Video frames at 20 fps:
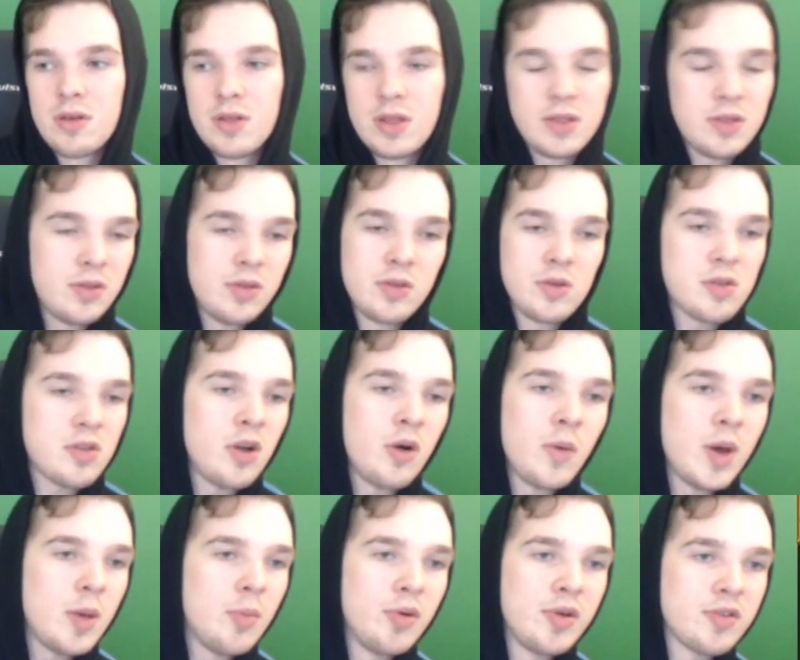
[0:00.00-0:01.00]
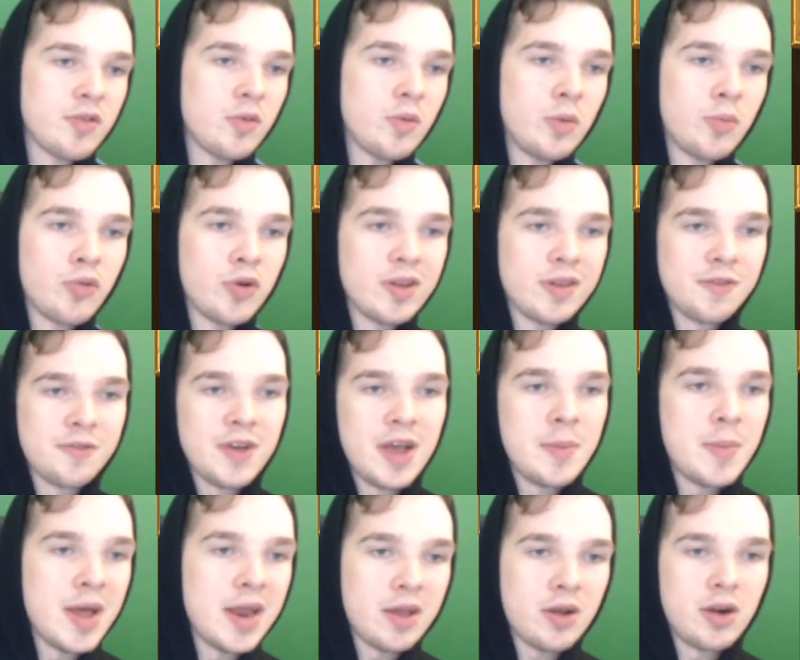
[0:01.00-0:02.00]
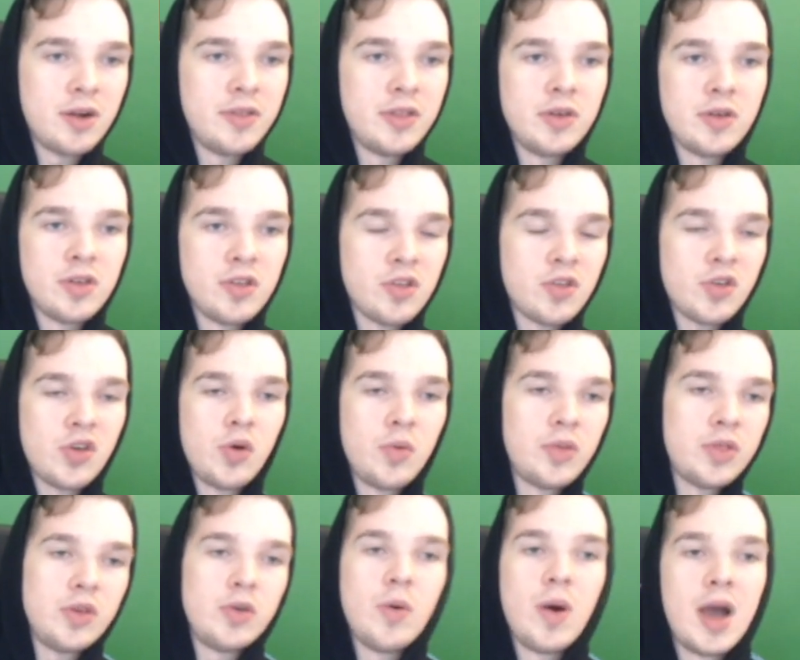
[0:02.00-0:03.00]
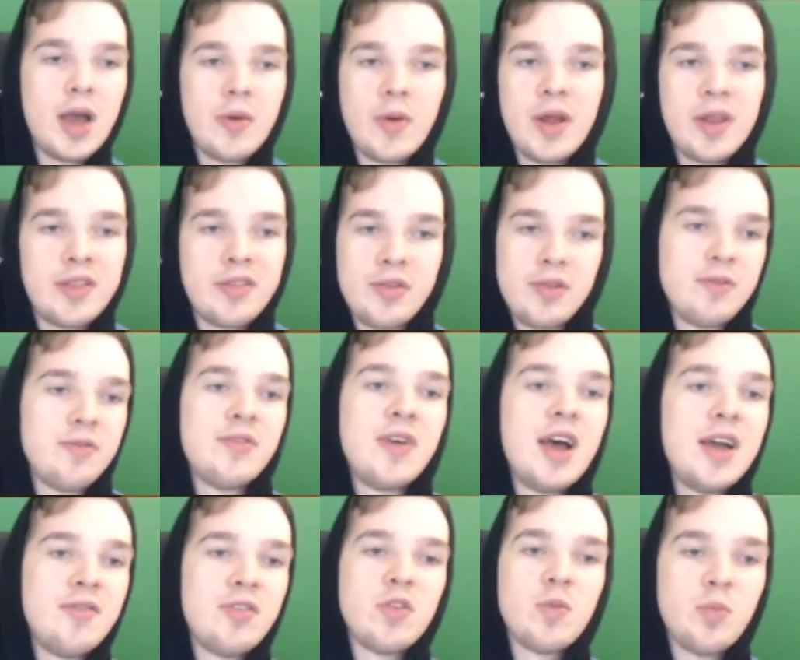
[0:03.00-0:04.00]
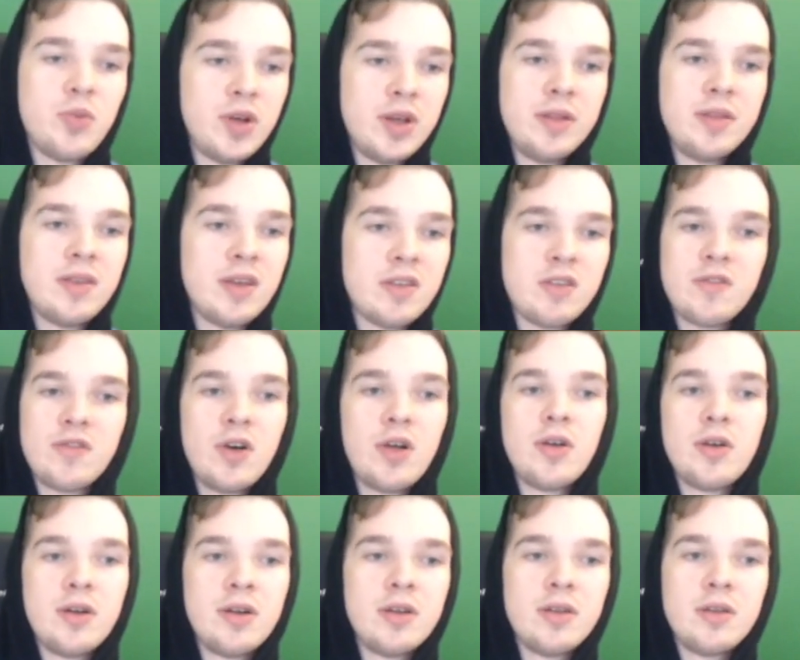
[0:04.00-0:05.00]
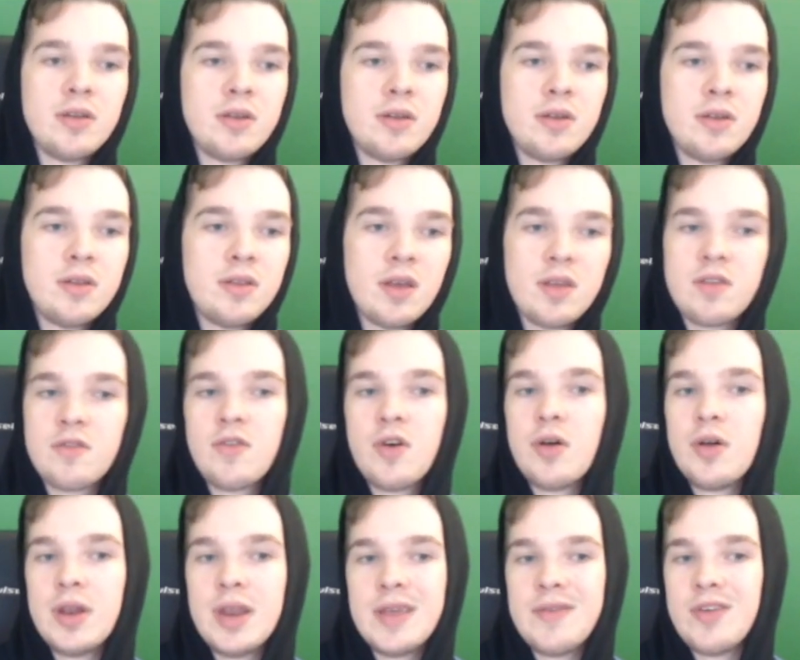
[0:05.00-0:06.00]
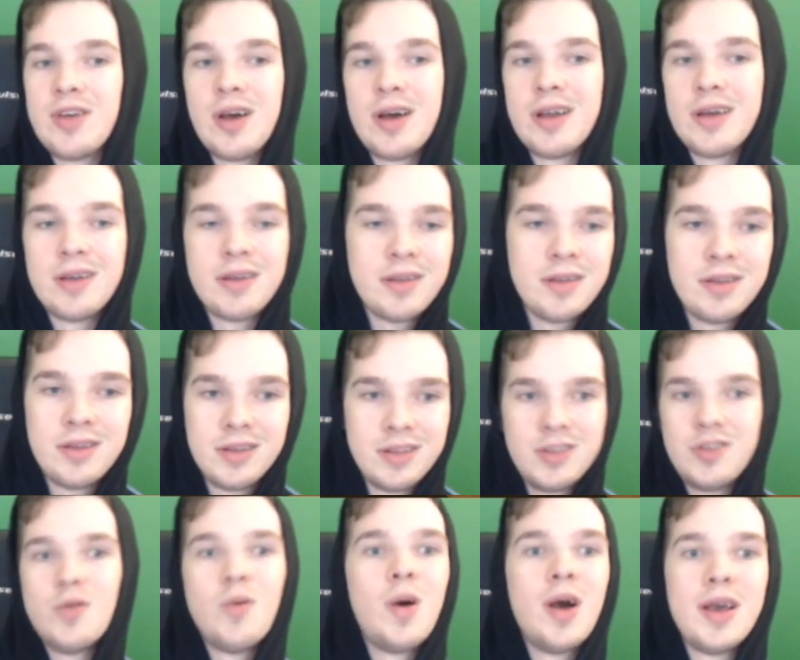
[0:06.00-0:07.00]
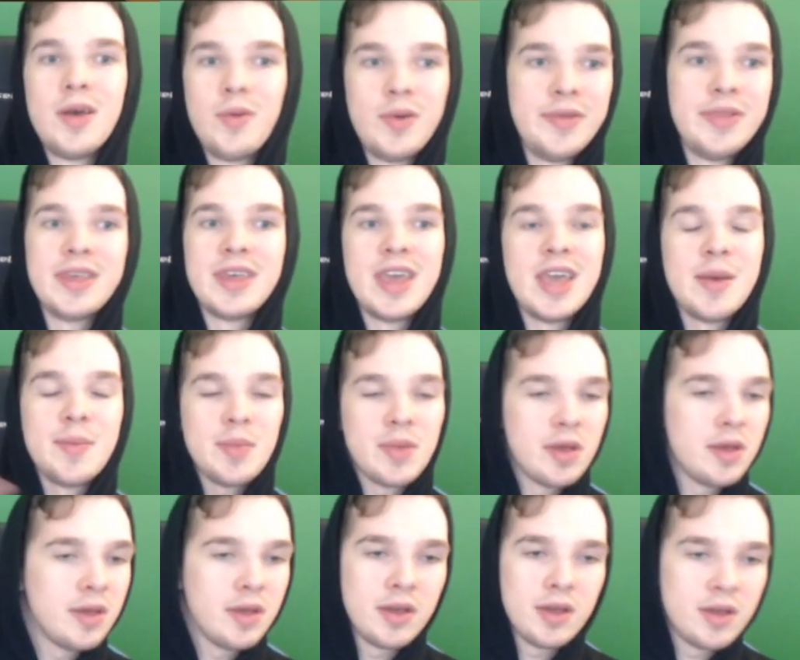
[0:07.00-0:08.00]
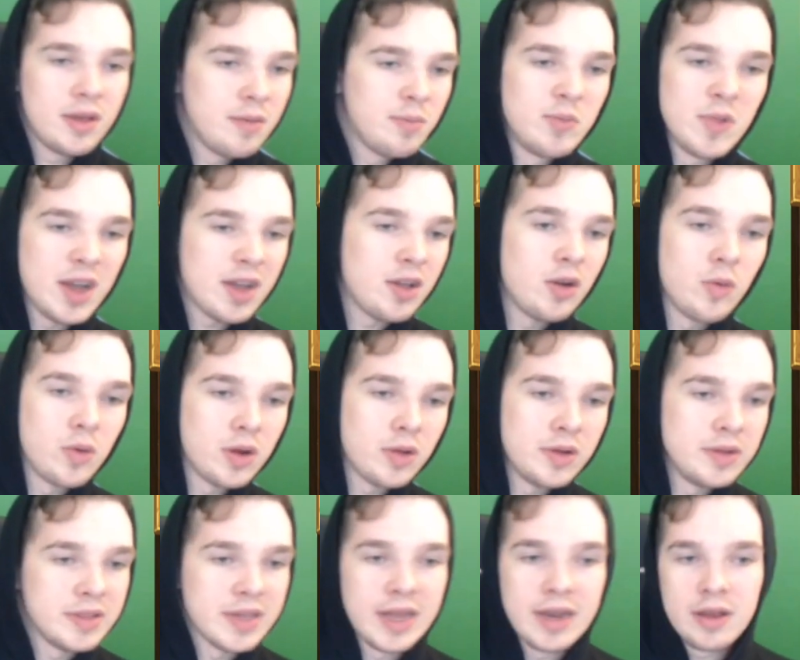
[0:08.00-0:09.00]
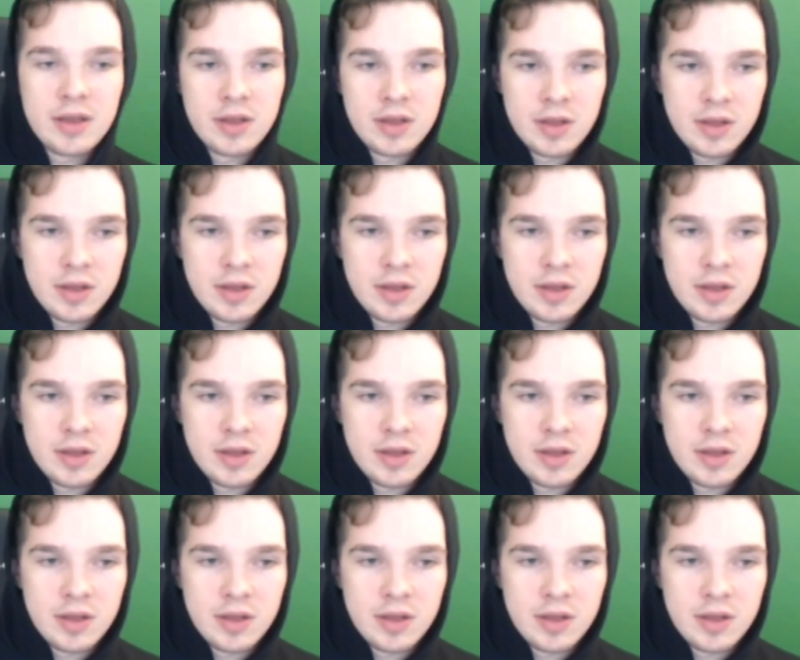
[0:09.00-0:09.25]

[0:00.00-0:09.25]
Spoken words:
Like, there's no way Blizzard would print a 5-mana card that you can just go with UI, right? Turn 5, just play Duskfallen Aviana, UI, and win the game. Not going to work like that.